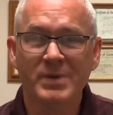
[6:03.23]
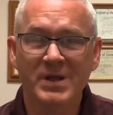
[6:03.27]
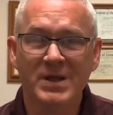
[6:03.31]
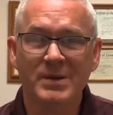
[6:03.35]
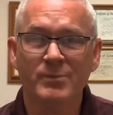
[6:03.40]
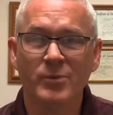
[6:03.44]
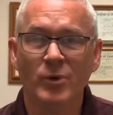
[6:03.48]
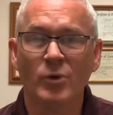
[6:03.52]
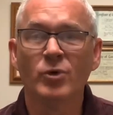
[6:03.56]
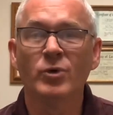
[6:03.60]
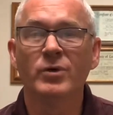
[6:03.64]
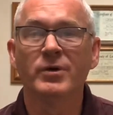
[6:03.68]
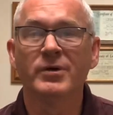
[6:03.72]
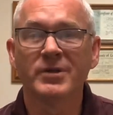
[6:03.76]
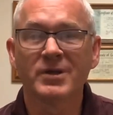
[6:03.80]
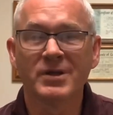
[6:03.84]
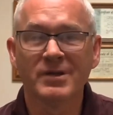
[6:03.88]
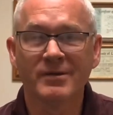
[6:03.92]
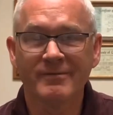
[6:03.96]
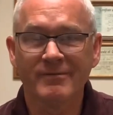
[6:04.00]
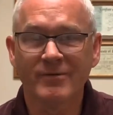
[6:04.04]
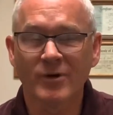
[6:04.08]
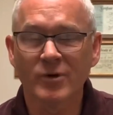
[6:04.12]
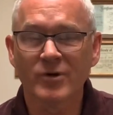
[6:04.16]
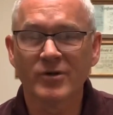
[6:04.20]
people who had
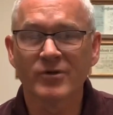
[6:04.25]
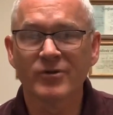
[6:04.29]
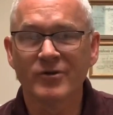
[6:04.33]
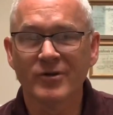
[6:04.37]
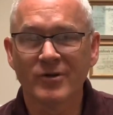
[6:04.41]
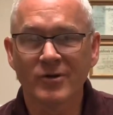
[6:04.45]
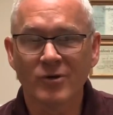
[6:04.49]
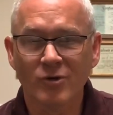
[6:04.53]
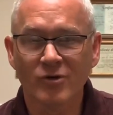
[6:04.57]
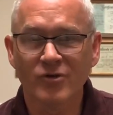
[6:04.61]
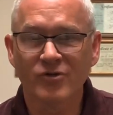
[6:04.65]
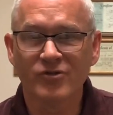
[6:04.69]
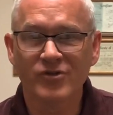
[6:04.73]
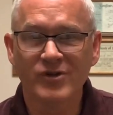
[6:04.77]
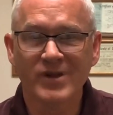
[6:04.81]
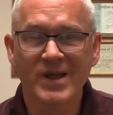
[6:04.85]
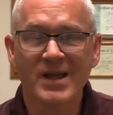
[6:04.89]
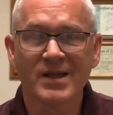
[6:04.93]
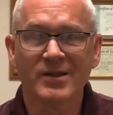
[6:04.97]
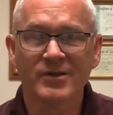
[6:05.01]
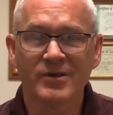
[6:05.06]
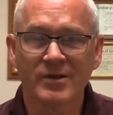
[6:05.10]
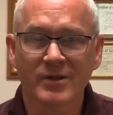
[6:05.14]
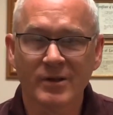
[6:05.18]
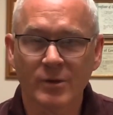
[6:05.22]
converted to
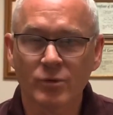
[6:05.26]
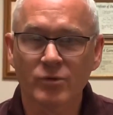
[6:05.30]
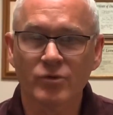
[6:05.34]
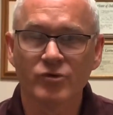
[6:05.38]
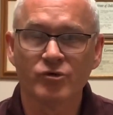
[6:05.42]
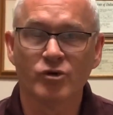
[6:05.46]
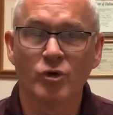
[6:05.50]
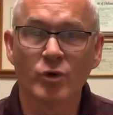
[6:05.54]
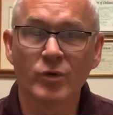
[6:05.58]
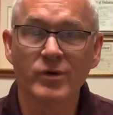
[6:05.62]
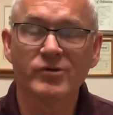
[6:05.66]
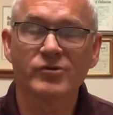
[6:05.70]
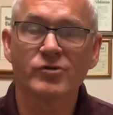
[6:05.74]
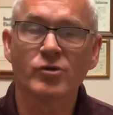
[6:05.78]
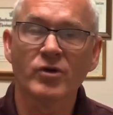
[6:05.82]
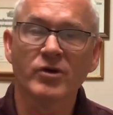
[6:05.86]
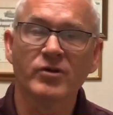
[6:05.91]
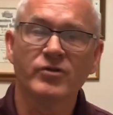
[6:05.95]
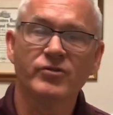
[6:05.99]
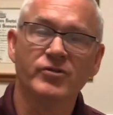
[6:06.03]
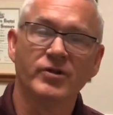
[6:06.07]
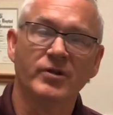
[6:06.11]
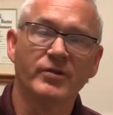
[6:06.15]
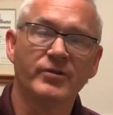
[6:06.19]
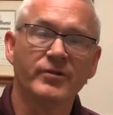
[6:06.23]
Christianity. They were Jewish
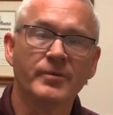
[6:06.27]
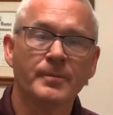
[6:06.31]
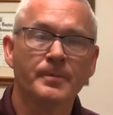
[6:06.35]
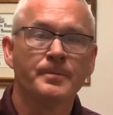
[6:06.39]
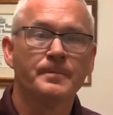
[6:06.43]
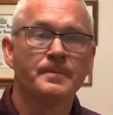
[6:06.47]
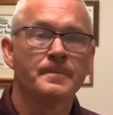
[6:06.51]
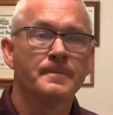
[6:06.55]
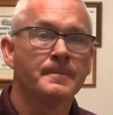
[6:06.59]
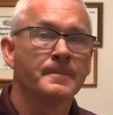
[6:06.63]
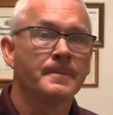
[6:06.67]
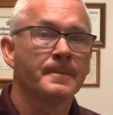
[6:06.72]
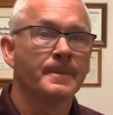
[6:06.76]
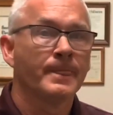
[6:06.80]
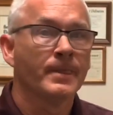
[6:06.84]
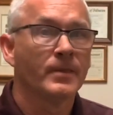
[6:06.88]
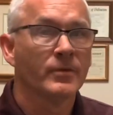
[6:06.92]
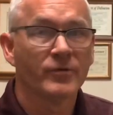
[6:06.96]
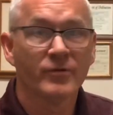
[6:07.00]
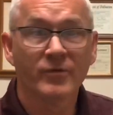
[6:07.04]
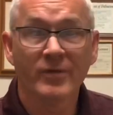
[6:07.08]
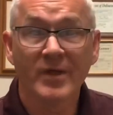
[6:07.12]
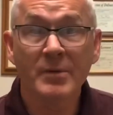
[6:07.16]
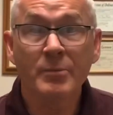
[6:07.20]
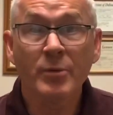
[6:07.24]
Christians.
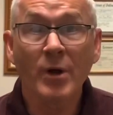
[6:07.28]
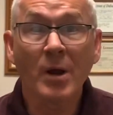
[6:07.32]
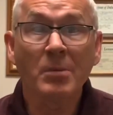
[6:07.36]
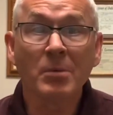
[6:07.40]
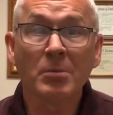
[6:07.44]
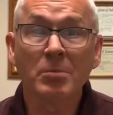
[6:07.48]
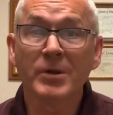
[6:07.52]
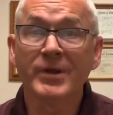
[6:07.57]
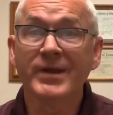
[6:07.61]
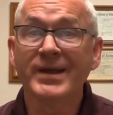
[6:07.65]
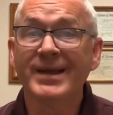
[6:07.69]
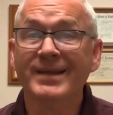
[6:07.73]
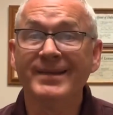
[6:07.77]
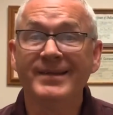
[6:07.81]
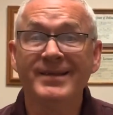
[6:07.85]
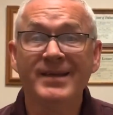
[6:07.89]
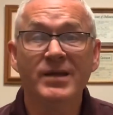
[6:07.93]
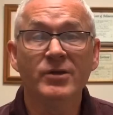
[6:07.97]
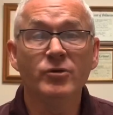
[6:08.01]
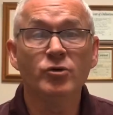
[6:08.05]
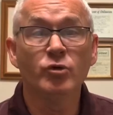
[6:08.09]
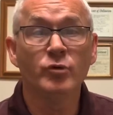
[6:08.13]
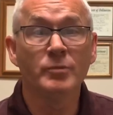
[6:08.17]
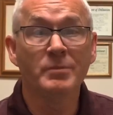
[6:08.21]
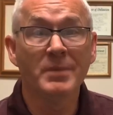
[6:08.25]
So they probably
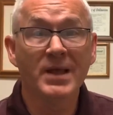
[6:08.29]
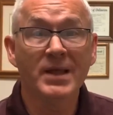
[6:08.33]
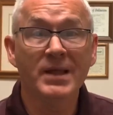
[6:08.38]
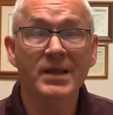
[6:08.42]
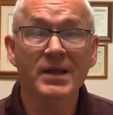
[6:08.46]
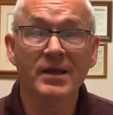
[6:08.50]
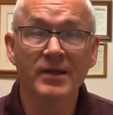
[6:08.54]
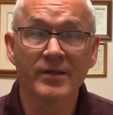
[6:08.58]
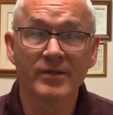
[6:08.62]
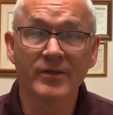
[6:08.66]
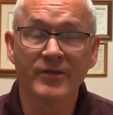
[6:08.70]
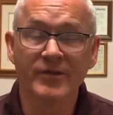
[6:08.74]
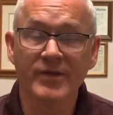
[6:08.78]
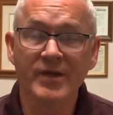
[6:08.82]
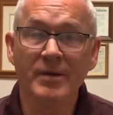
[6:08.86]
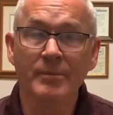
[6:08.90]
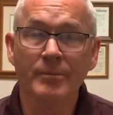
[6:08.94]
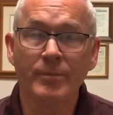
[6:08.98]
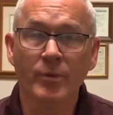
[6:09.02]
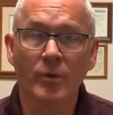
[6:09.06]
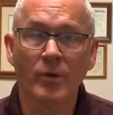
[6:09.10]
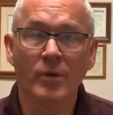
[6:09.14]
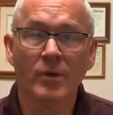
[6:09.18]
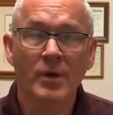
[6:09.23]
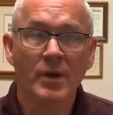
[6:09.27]
continued meeting in the
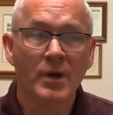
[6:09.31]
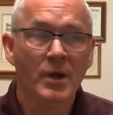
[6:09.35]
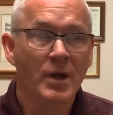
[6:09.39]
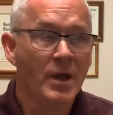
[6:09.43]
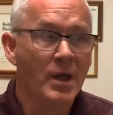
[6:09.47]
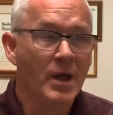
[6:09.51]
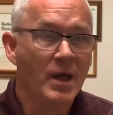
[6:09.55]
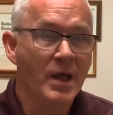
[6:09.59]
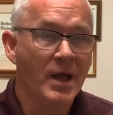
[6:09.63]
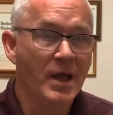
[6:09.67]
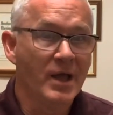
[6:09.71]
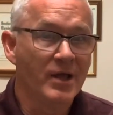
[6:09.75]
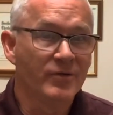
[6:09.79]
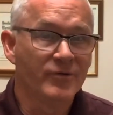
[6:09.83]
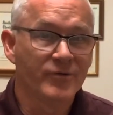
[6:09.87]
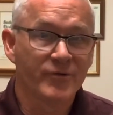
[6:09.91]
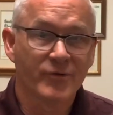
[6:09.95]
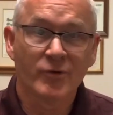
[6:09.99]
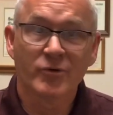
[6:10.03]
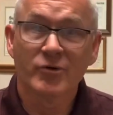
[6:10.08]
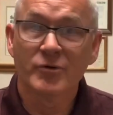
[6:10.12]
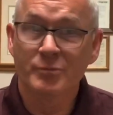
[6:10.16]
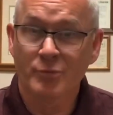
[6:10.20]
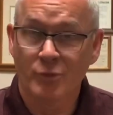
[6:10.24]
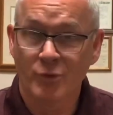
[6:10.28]
temple and
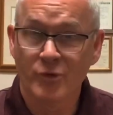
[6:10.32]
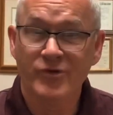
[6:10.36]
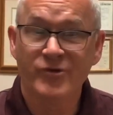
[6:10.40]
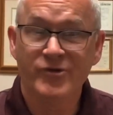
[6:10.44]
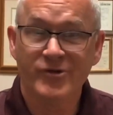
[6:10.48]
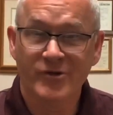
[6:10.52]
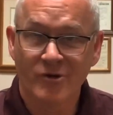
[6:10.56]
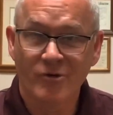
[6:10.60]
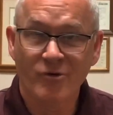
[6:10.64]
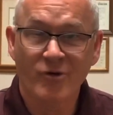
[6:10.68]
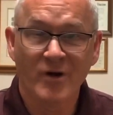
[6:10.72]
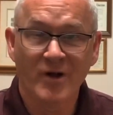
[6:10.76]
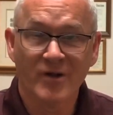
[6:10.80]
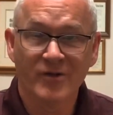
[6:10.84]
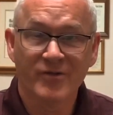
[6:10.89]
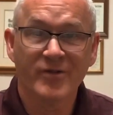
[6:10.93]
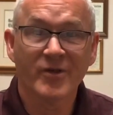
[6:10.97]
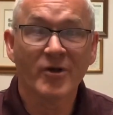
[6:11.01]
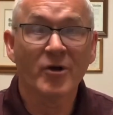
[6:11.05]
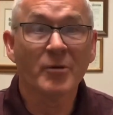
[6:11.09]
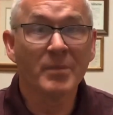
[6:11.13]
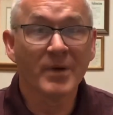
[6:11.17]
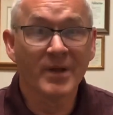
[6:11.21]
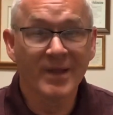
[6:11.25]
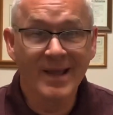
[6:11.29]
started preaching Christ
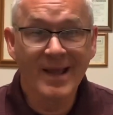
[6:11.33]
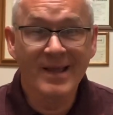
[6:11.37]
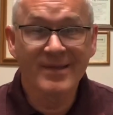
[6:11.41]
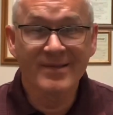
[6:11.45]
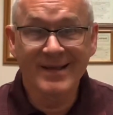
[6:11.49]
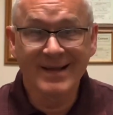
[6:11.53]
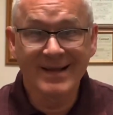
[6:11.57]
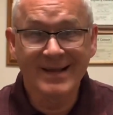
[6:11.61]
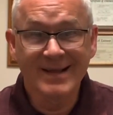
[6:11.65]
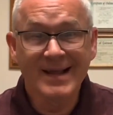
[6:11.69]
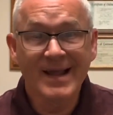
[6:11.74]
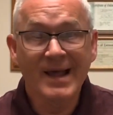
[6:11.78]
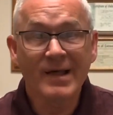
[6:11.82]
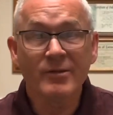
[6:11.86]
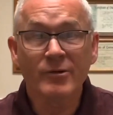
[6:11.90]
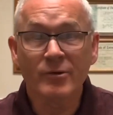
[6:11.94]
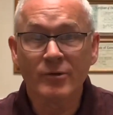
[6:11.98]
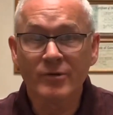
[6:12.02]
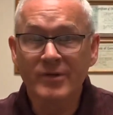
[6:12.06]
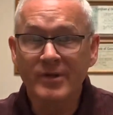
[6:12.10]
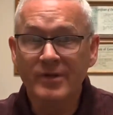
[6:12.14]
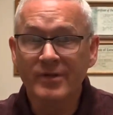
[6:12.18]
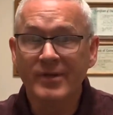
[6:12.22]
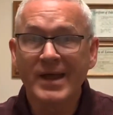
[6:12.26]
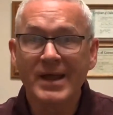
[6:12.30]
there. But together,
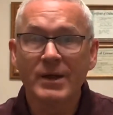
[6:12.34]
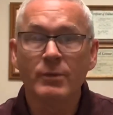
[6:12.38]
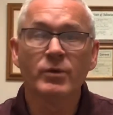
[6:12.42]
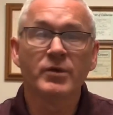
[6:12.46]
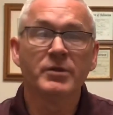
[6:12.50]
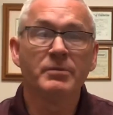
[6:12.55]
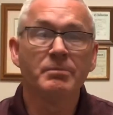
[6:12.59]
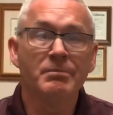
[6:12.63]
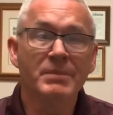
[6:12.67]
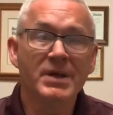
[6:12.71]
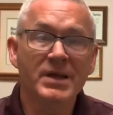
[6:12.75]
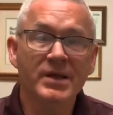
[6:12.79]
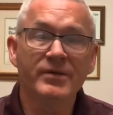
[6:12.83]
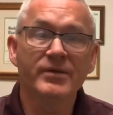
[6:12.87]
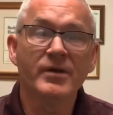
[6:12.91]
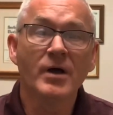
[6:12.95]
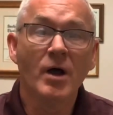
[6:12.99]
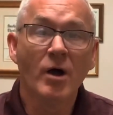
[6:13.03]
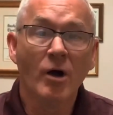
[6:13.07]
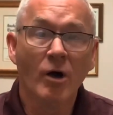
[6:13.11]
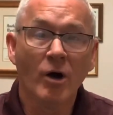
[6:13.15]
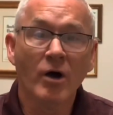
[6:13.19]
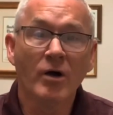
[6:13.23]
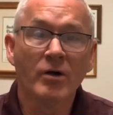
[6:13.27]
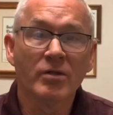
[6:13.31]
then they would meet
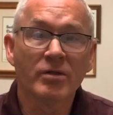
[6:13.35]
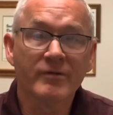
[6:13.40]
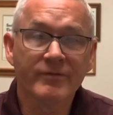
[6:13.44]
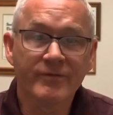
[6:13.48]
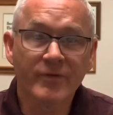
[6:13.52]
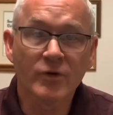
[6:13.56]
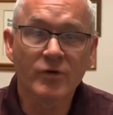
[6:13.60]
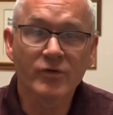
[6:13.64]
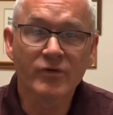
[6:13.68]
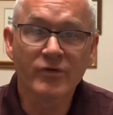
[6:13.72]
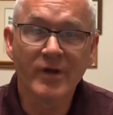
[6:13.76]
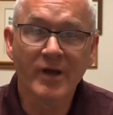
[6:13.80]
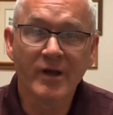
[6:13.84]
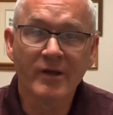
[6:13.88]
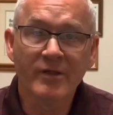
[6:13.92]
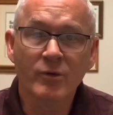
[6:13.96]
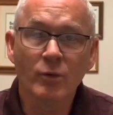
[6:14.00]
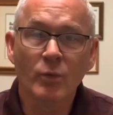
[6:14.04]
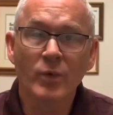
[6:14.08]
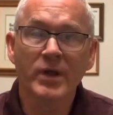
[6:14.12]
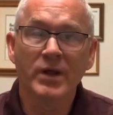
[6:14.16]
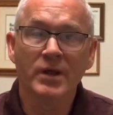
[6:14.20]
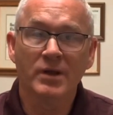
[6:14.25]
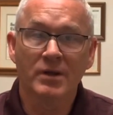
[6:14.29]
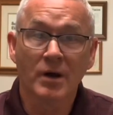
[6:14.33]
on the first day of the
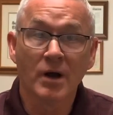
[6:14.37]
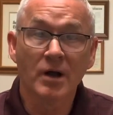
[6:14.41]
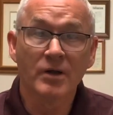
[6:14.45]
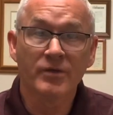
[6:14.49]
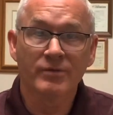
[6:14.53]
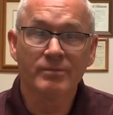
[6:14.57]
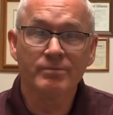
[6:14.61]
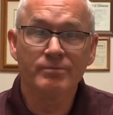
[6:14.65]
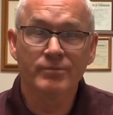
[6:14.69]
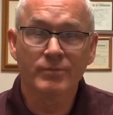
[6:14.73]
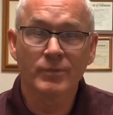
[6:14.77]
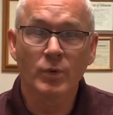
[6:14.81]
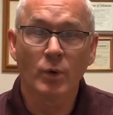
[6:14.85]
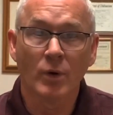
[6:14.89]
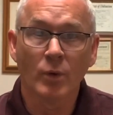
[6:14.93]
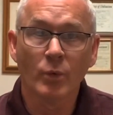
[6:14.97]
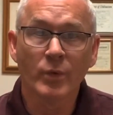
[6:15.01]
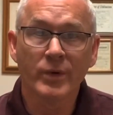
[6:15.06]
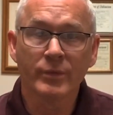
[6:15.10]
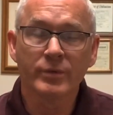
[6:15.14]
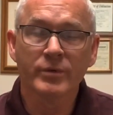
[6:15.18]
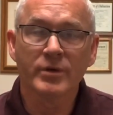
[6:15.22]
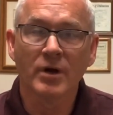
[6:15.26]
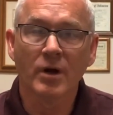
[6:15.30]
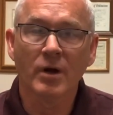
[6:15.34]
week, on what
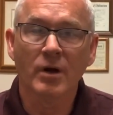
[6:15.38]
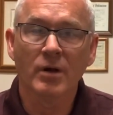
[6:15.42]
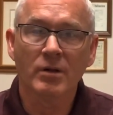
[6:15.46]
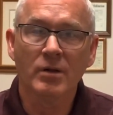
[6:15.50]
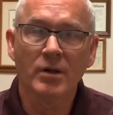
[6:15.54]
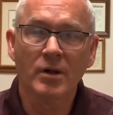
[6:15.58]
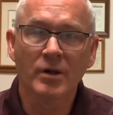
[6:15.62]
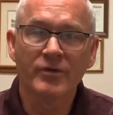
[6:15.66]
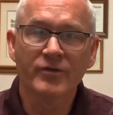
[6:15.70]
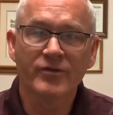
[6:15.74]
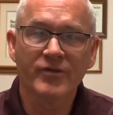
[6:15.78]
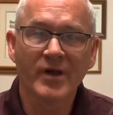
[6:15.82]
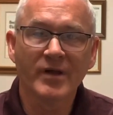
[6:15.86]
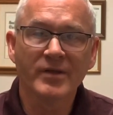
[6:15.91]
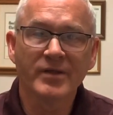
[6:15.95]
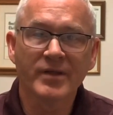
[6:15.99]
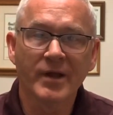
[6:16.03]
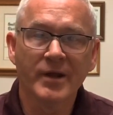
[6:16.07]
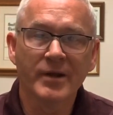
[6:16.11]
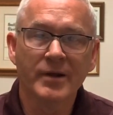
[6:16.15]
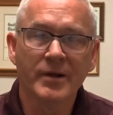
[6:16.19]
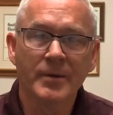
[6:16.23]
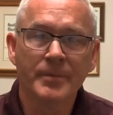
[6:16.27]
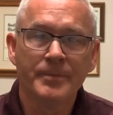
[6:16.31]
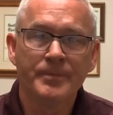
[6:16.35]
we would call on
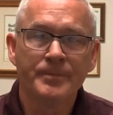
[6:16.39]
Sunday.